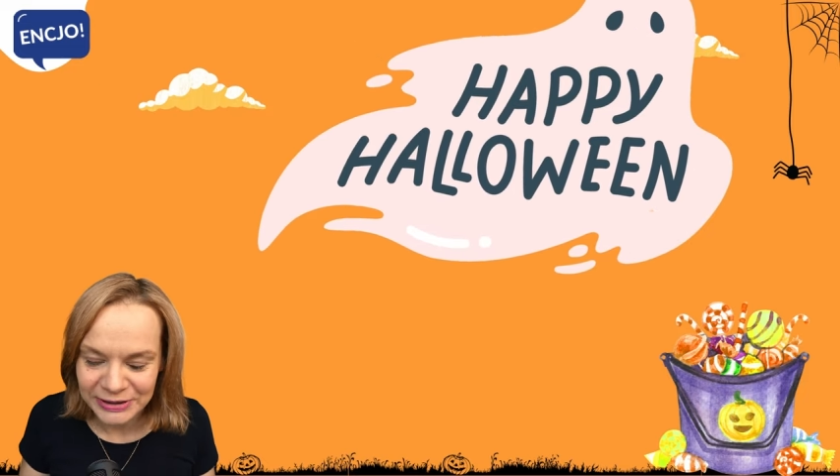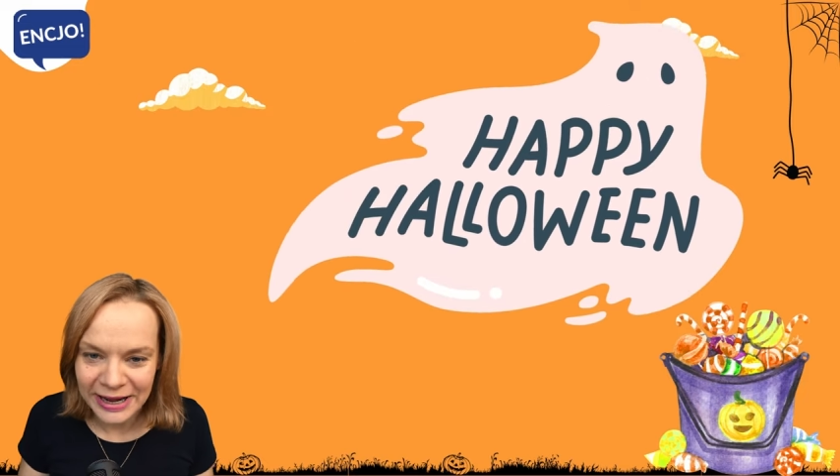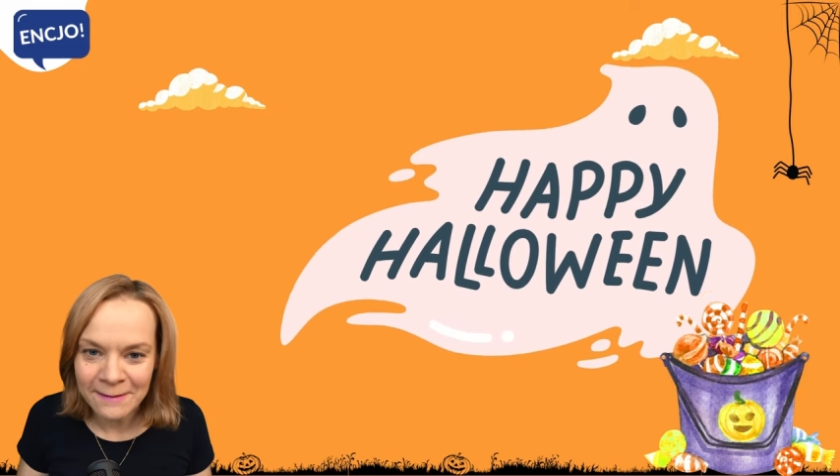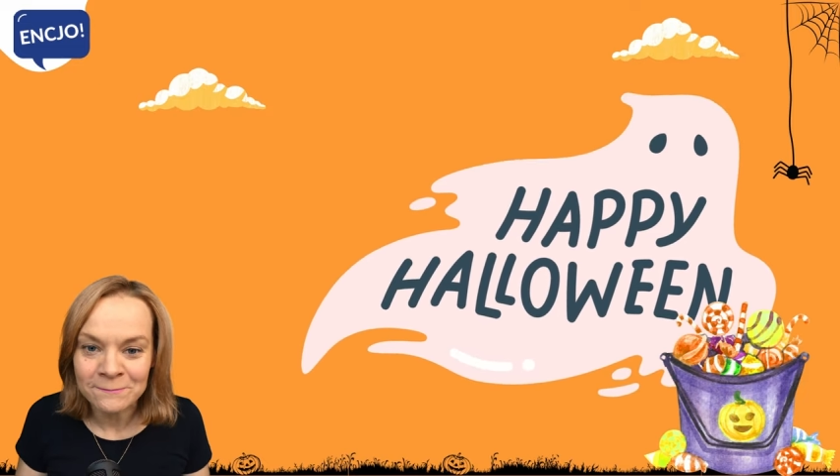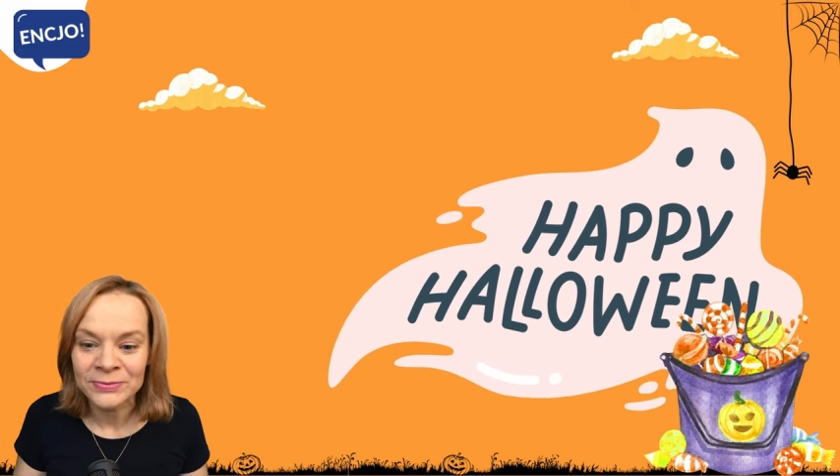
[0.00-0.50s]

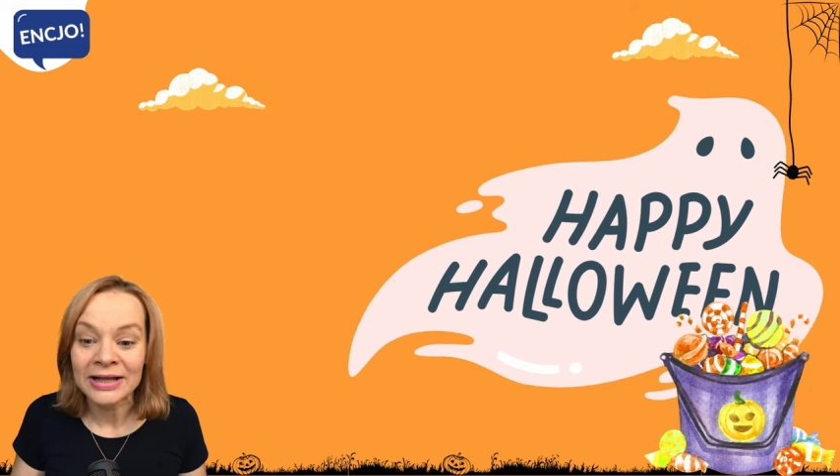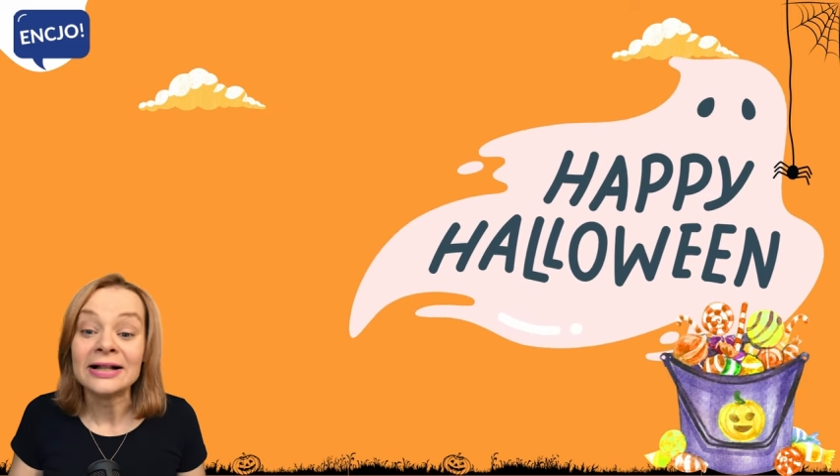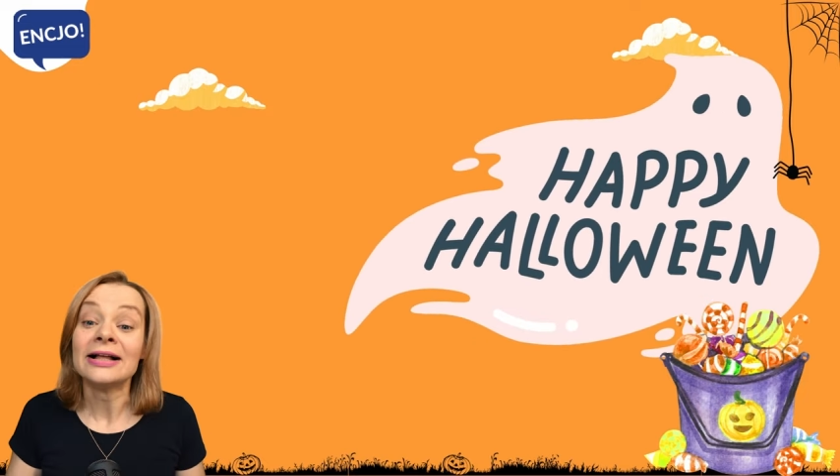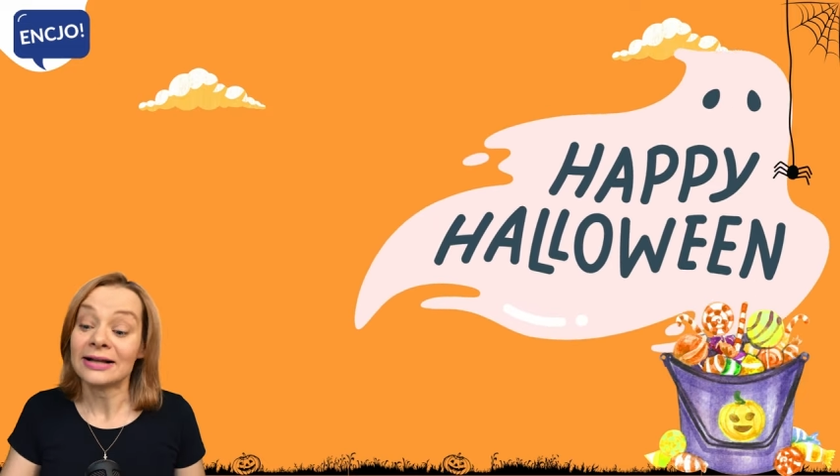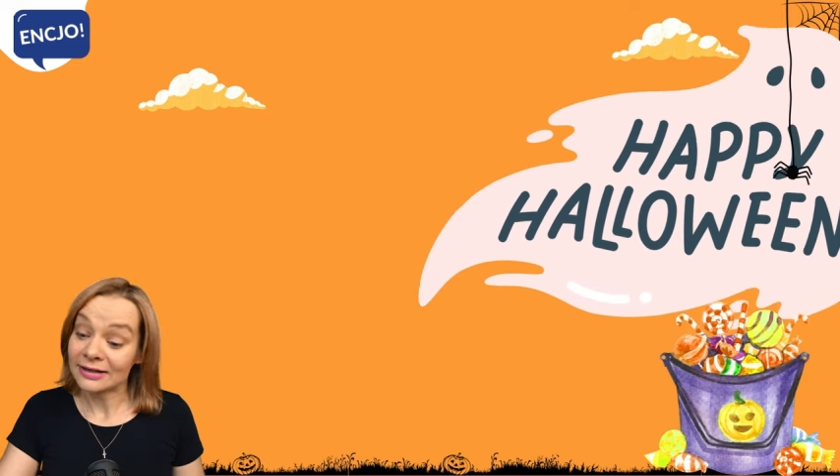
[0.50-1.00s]
grę.
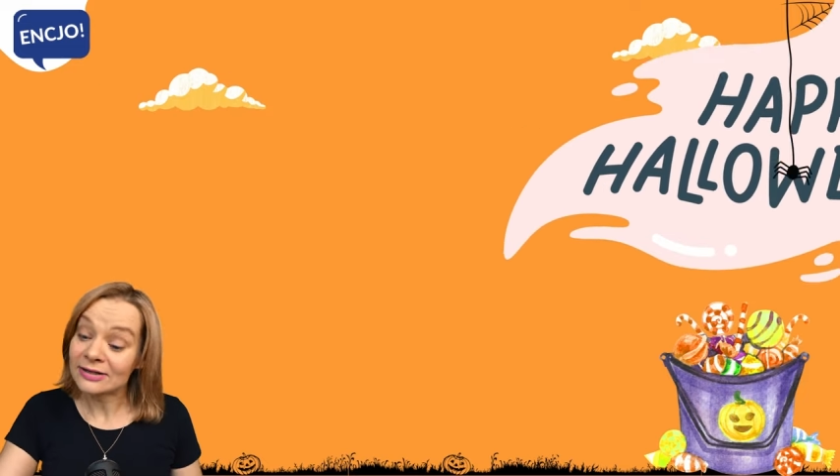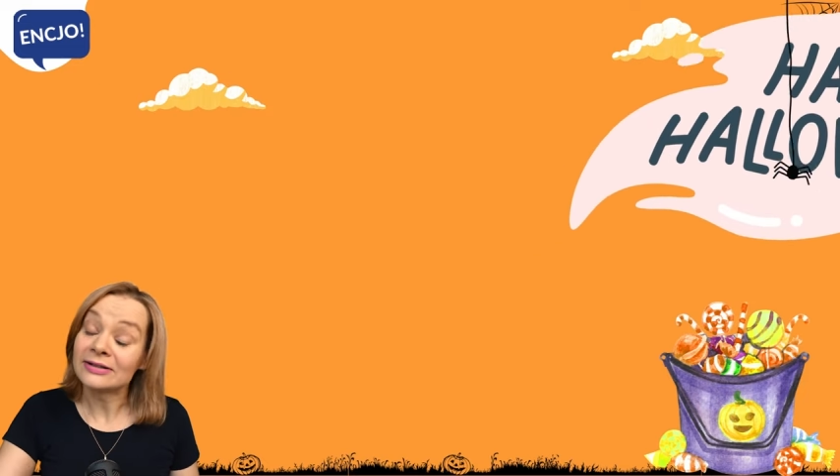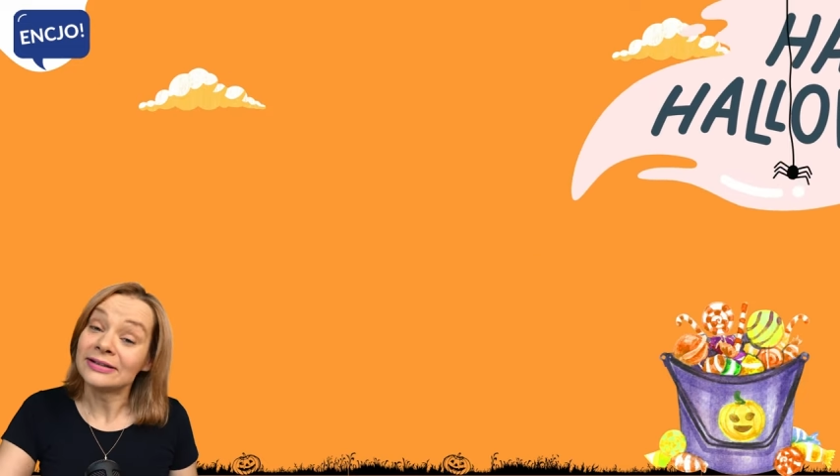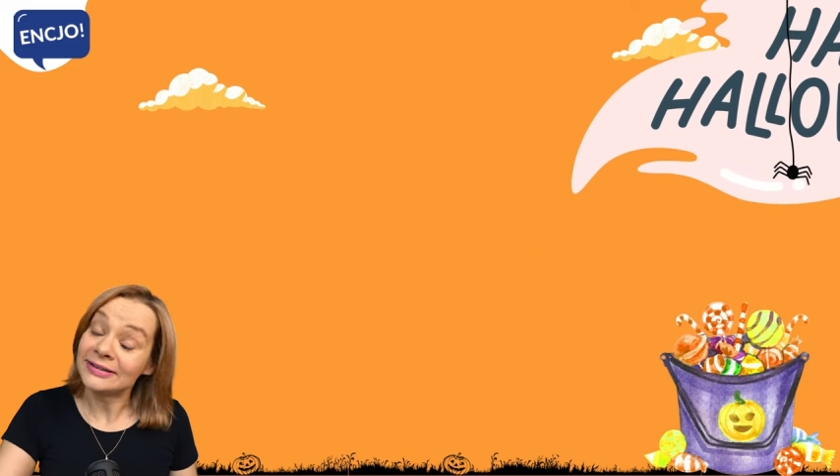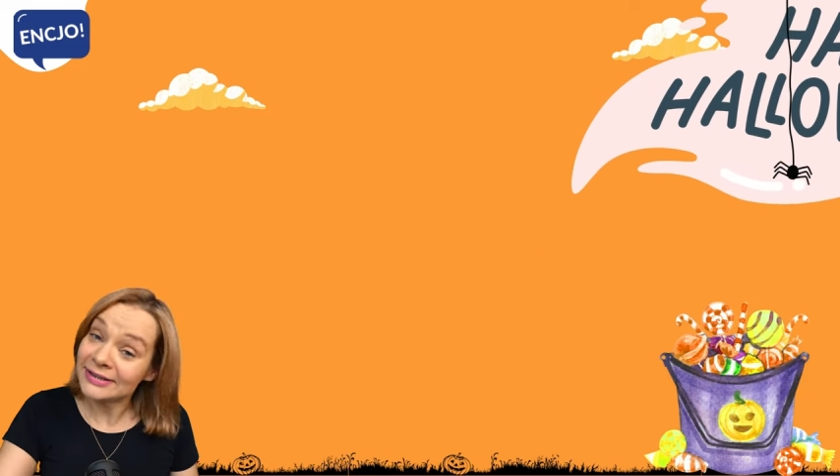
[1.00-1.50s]

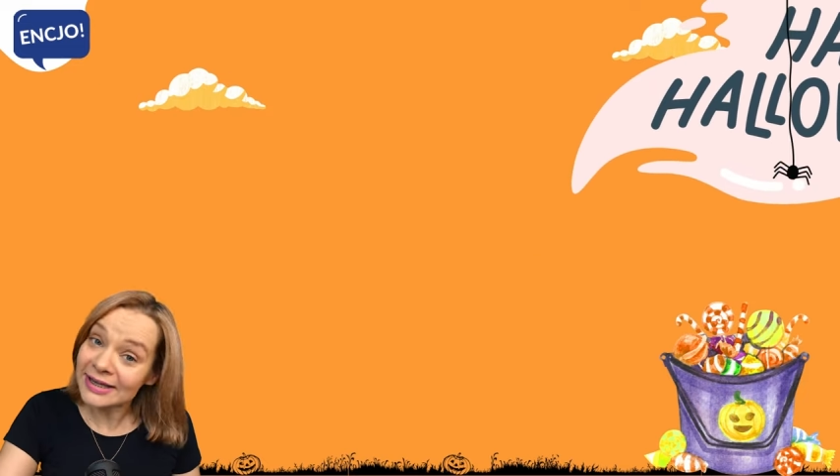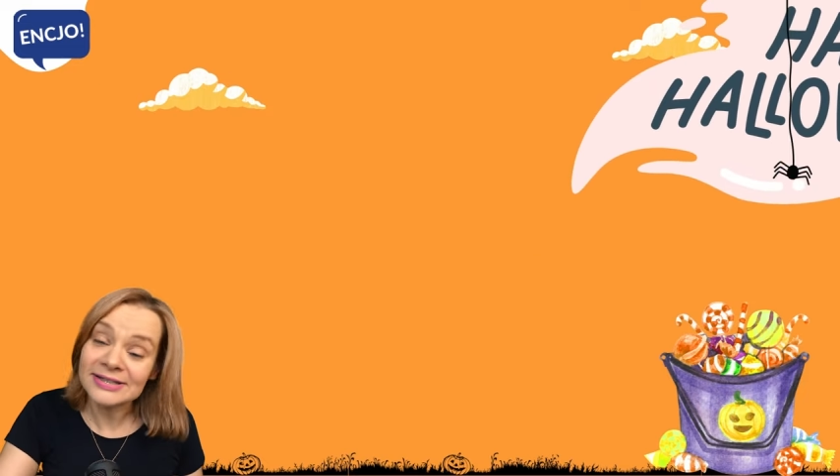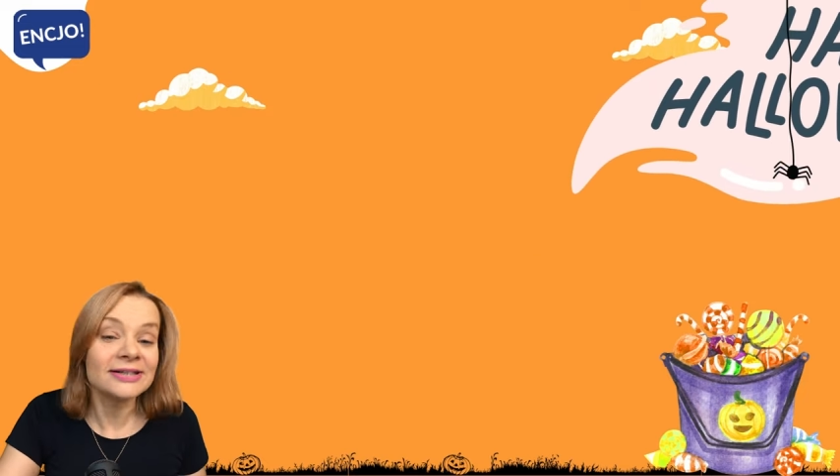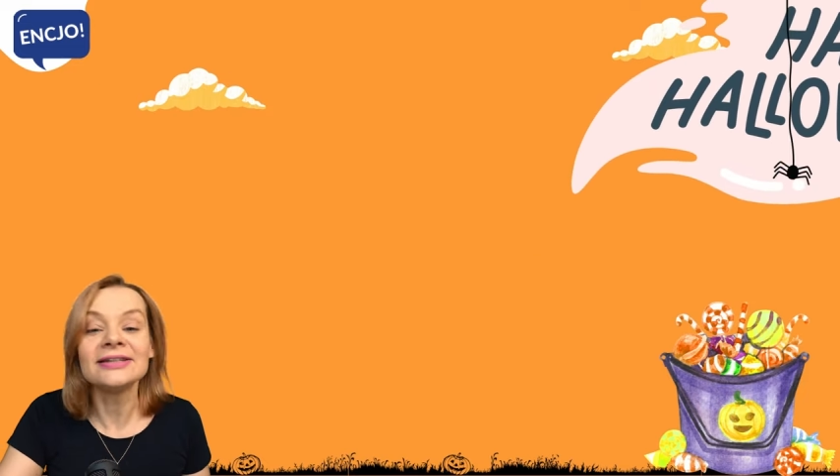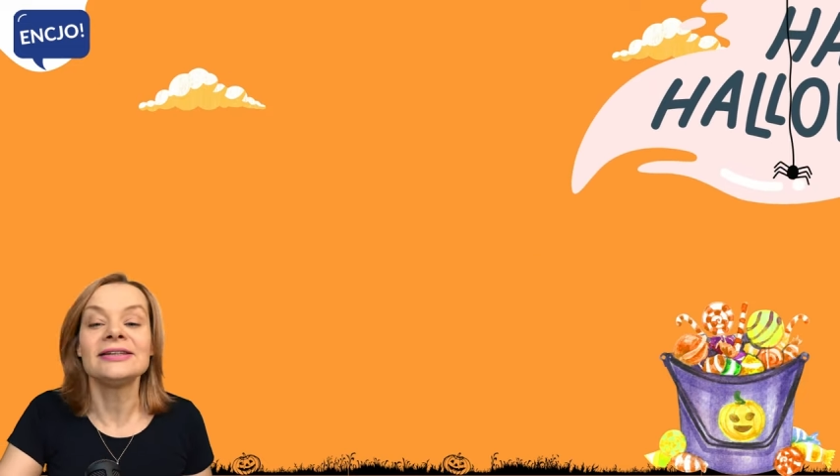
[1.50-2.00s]

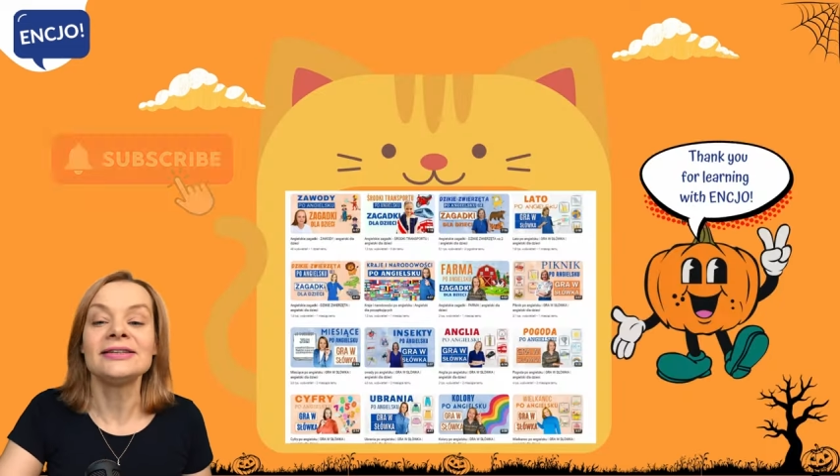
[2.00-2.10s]
Jeśli